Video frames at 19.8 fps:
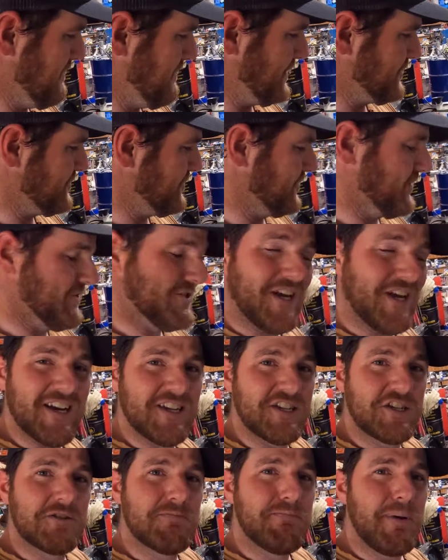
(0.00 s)
make sure there's
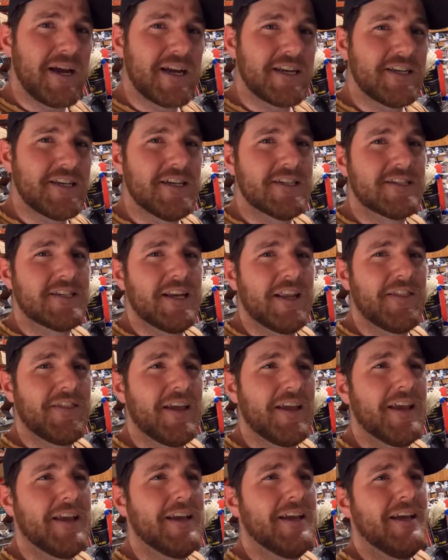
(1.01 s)
not a speck of dust in the
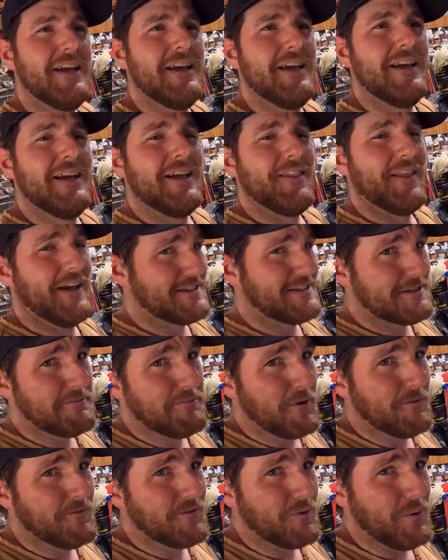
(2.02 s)
thing. That's the
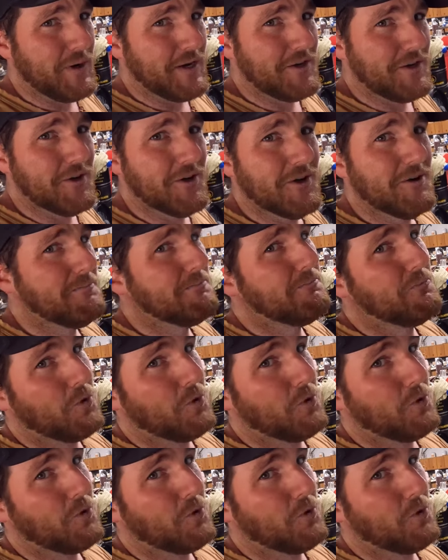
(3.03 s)
perfect way to do it.